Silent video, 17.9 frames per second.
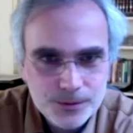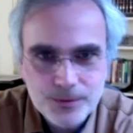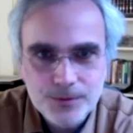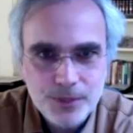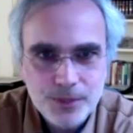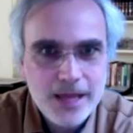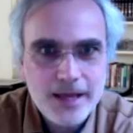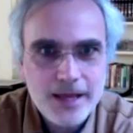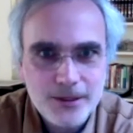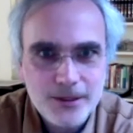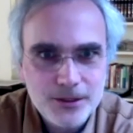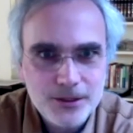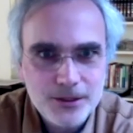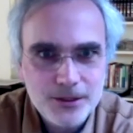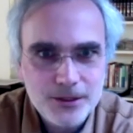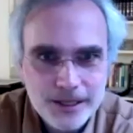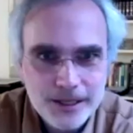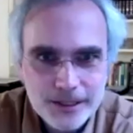plan
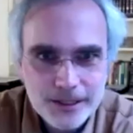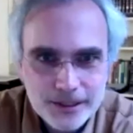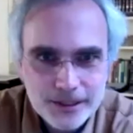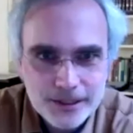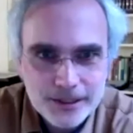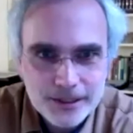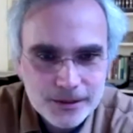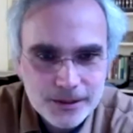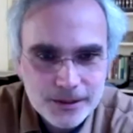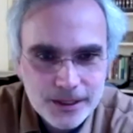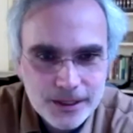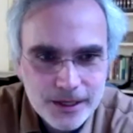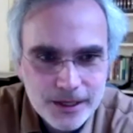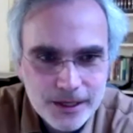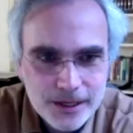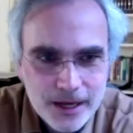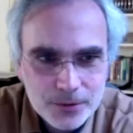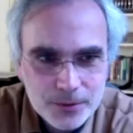look like,
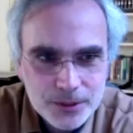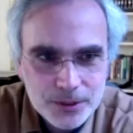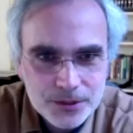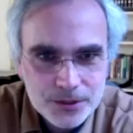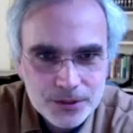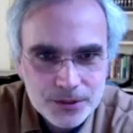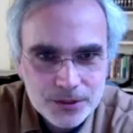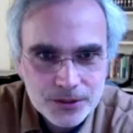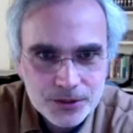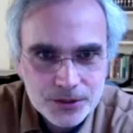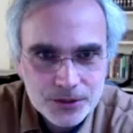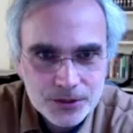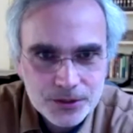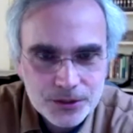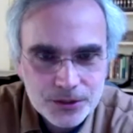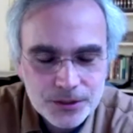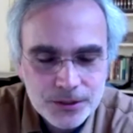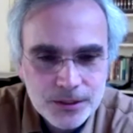and how do we
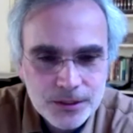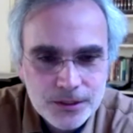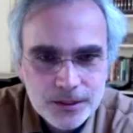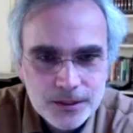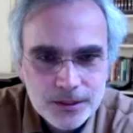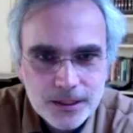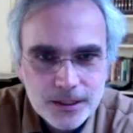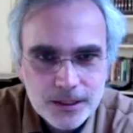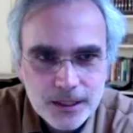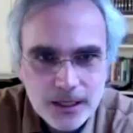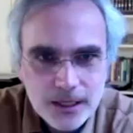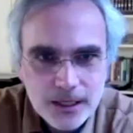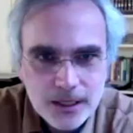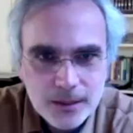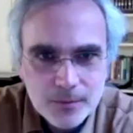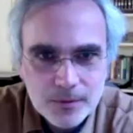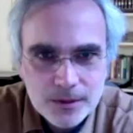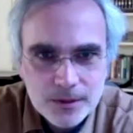structure
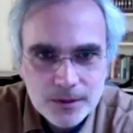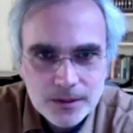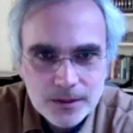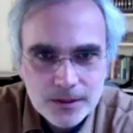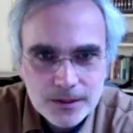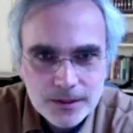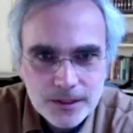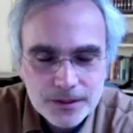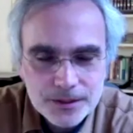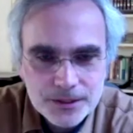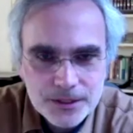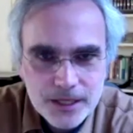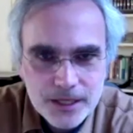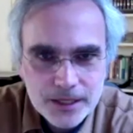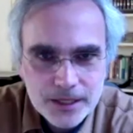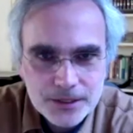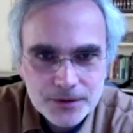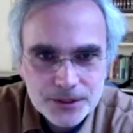the other
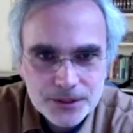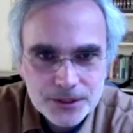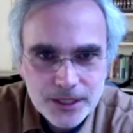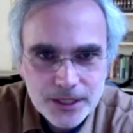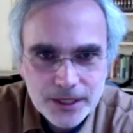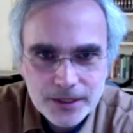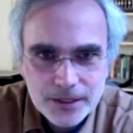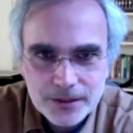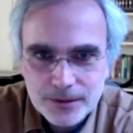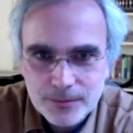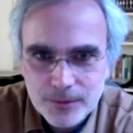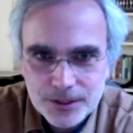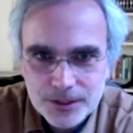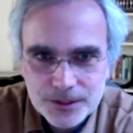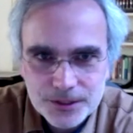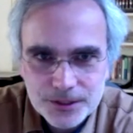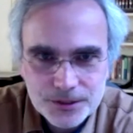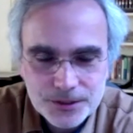sides of the center, and
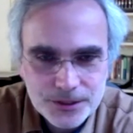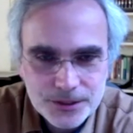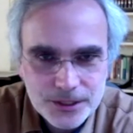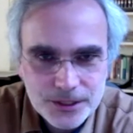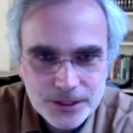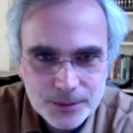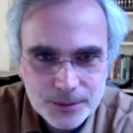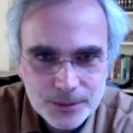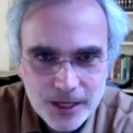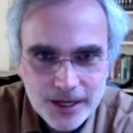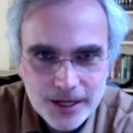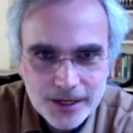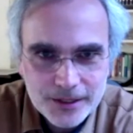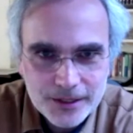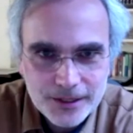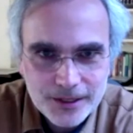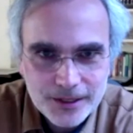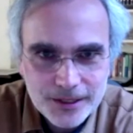what's a strategic plan
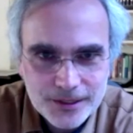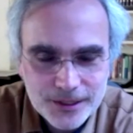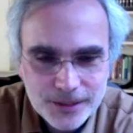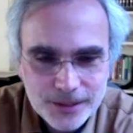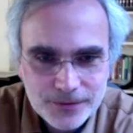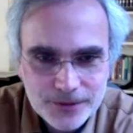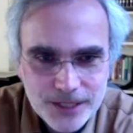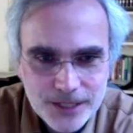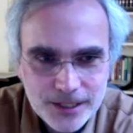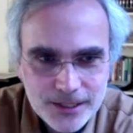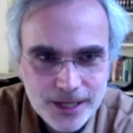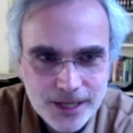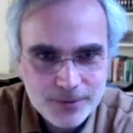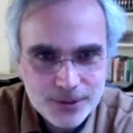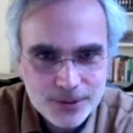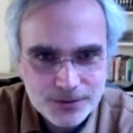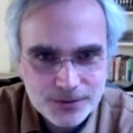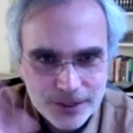and all that stuff. John
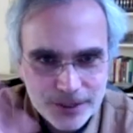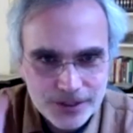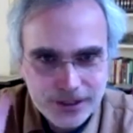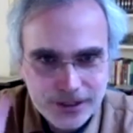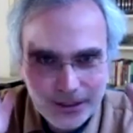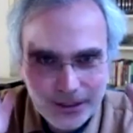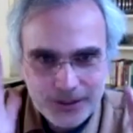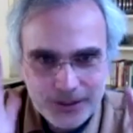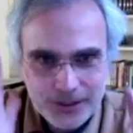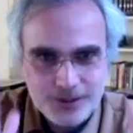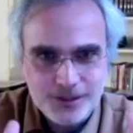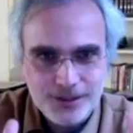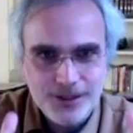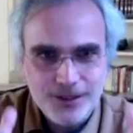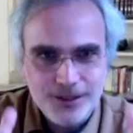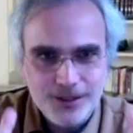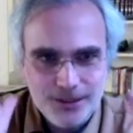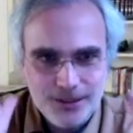was very,
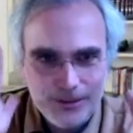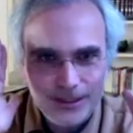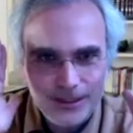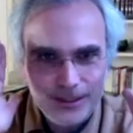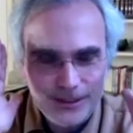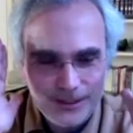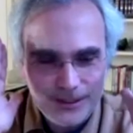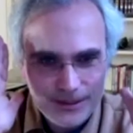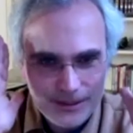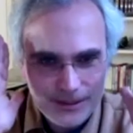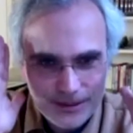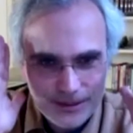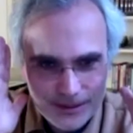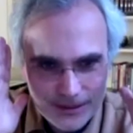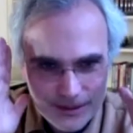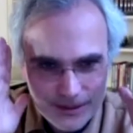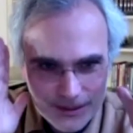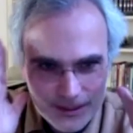he was a
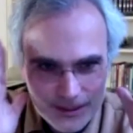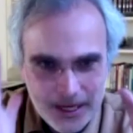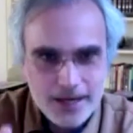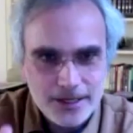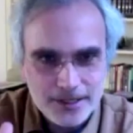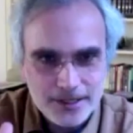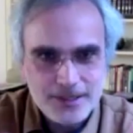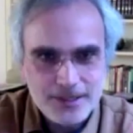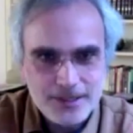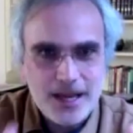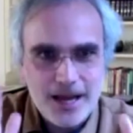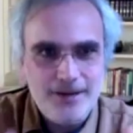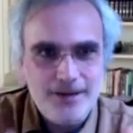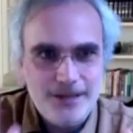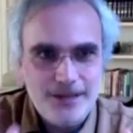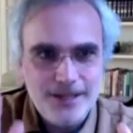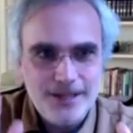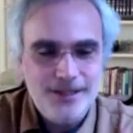science guy,
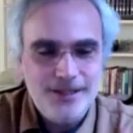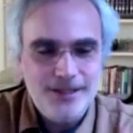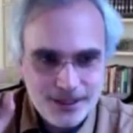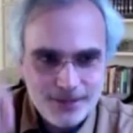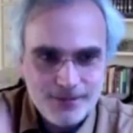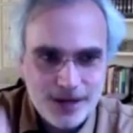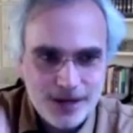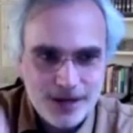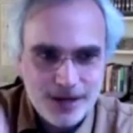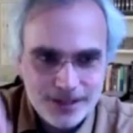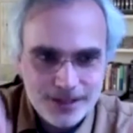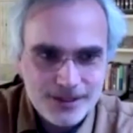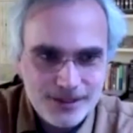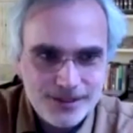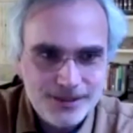right? He wanted